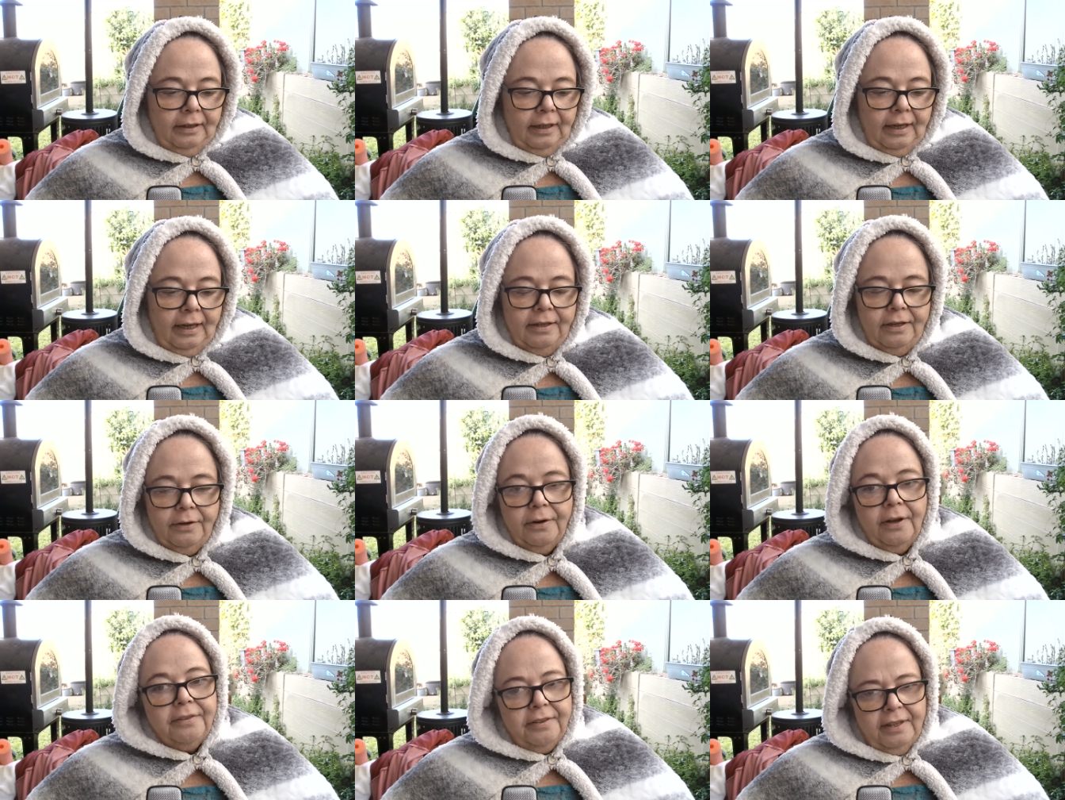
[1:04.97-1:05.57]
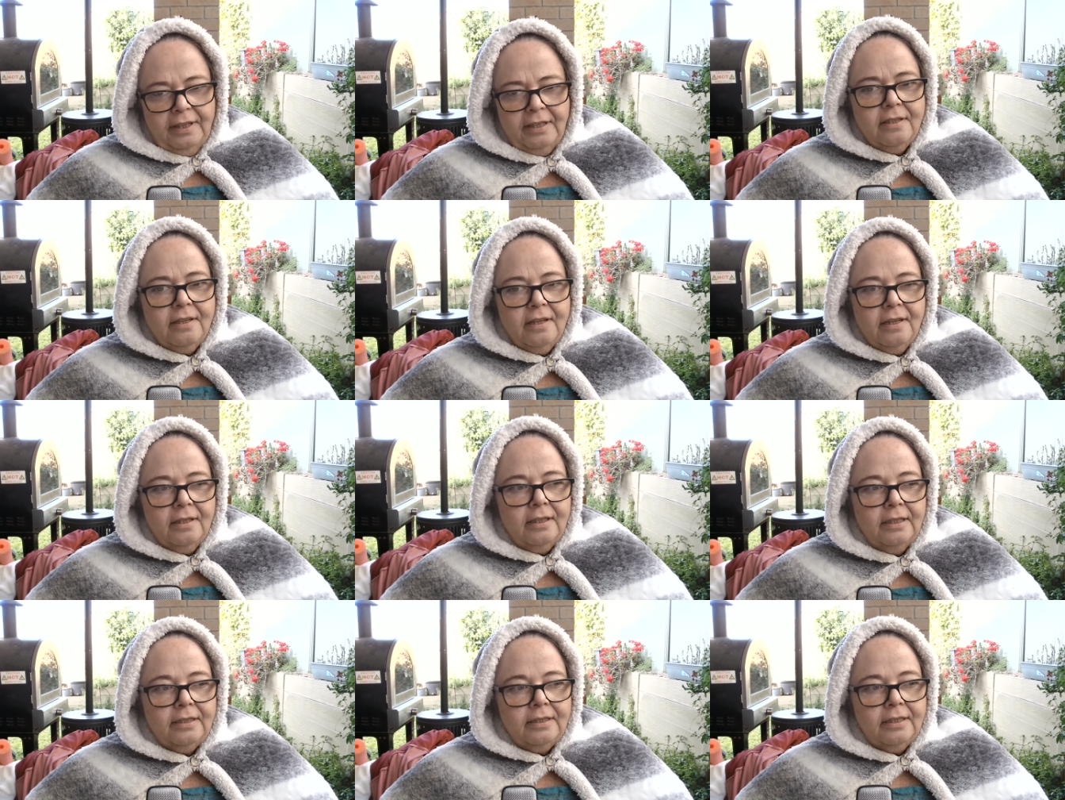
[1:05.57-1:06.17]
And there are things that
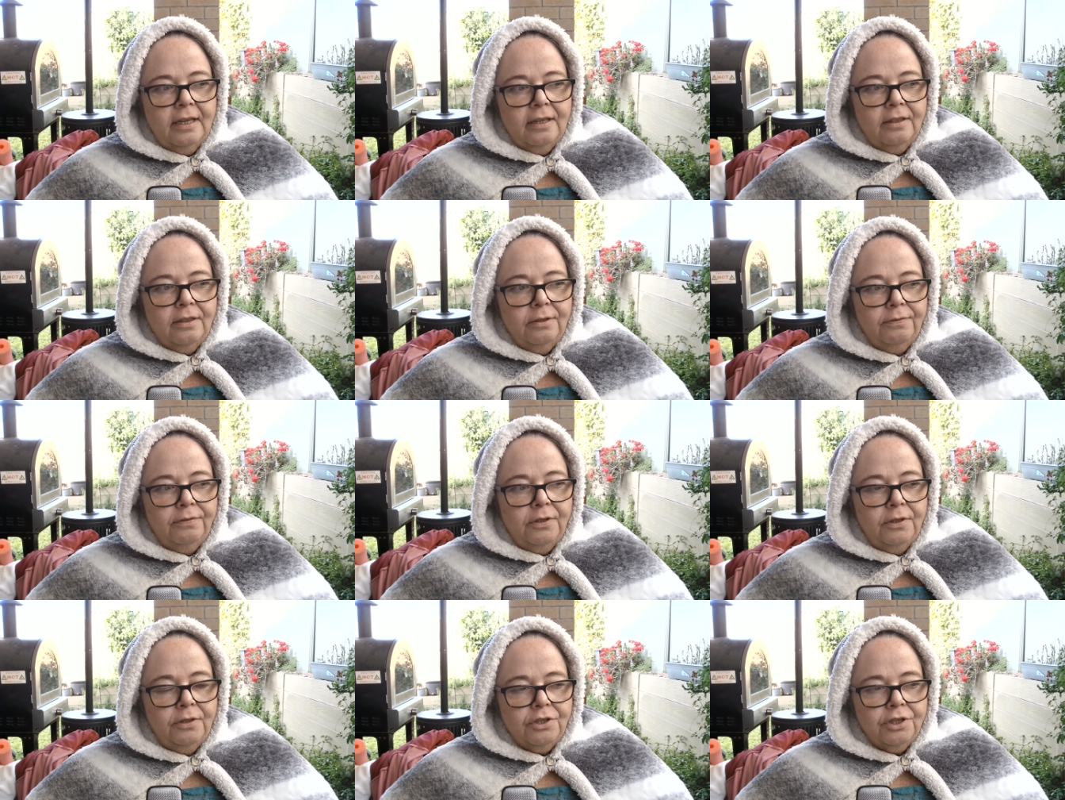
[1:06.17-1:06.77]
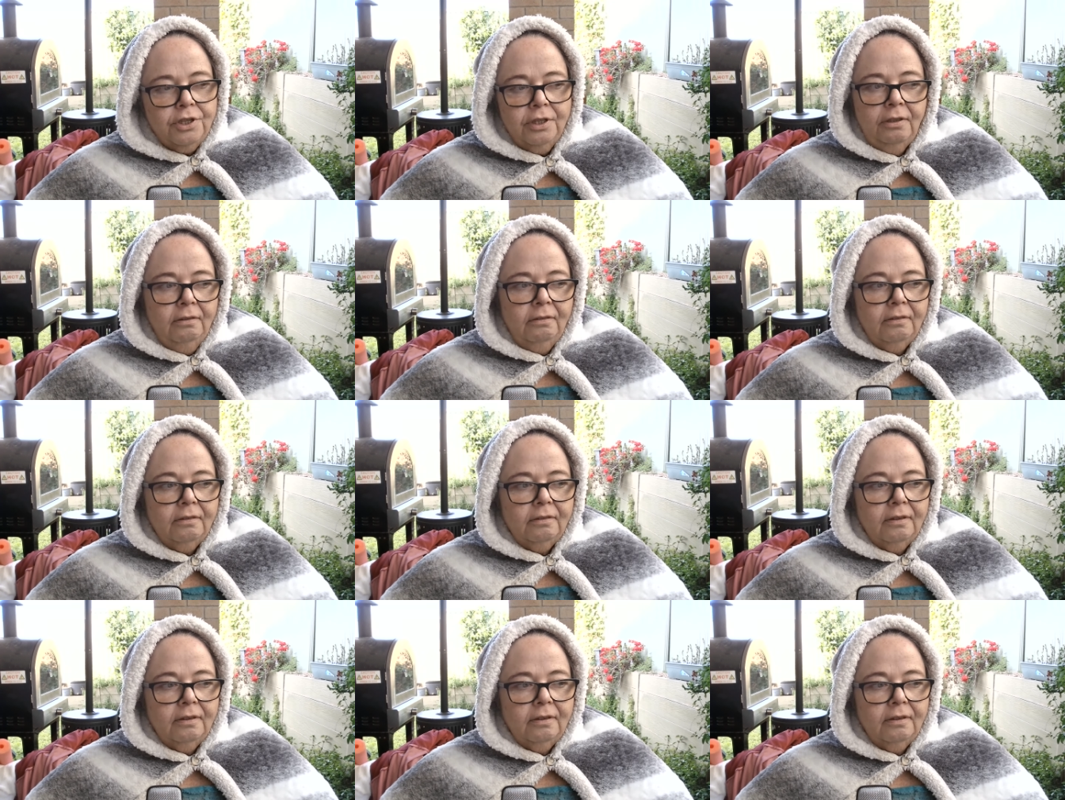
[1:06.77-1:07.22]
I'd like to get in the future.